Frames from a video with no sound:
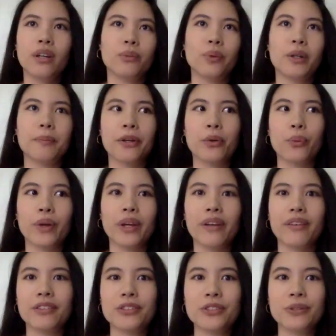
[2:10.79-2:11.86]
what better way
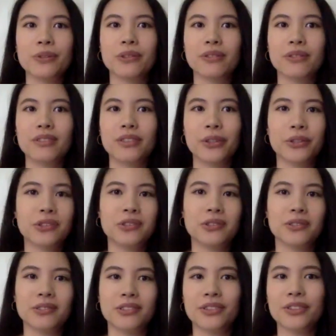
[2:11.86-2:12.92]
than to go
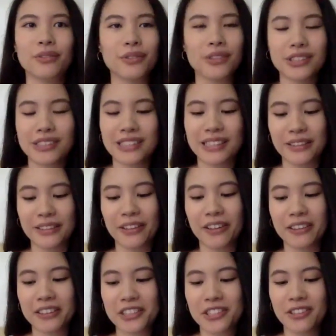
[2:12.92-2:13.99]
to university or
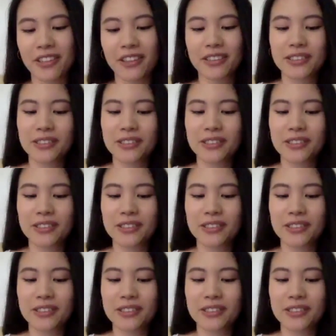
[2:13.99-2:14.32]
college there.